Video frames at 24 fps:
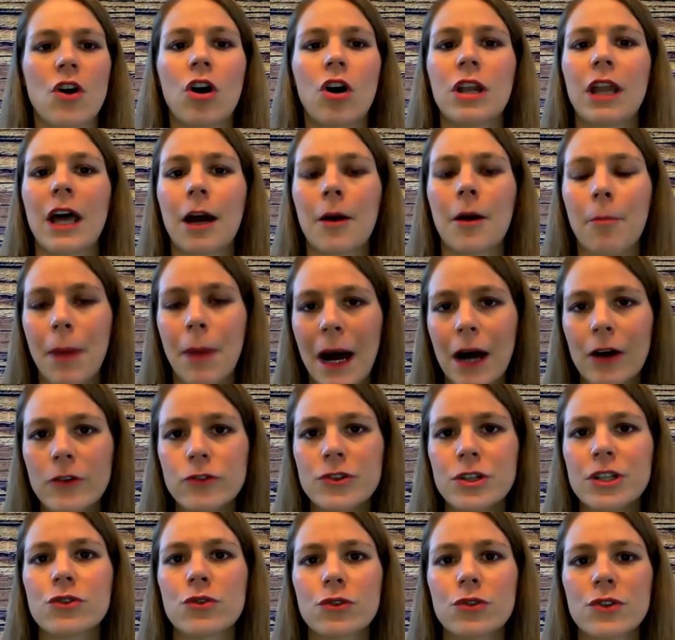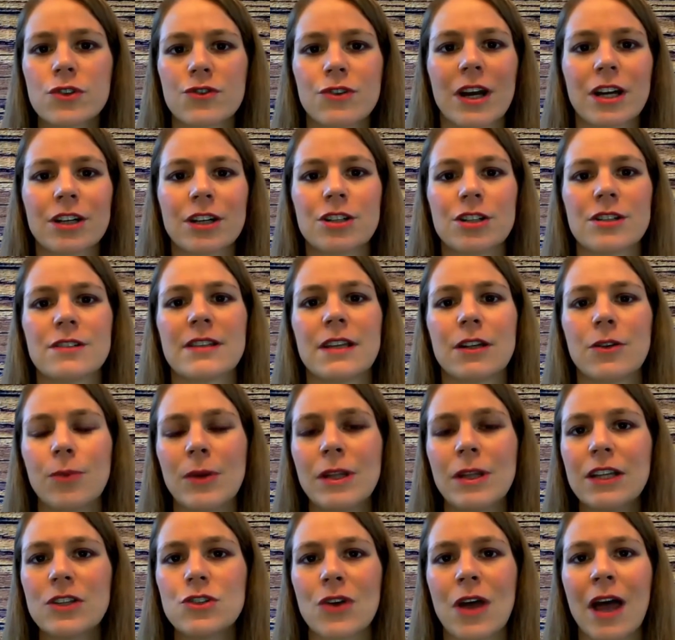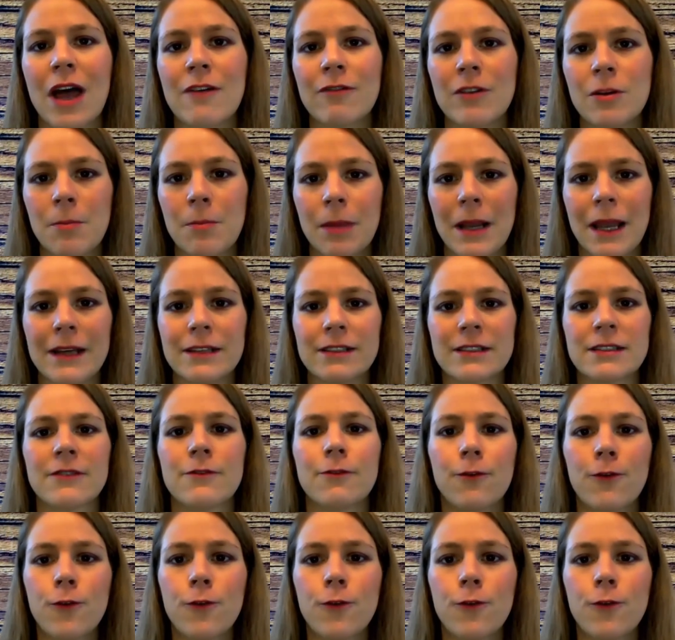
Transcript: are like boundaries or structures that we need to have in place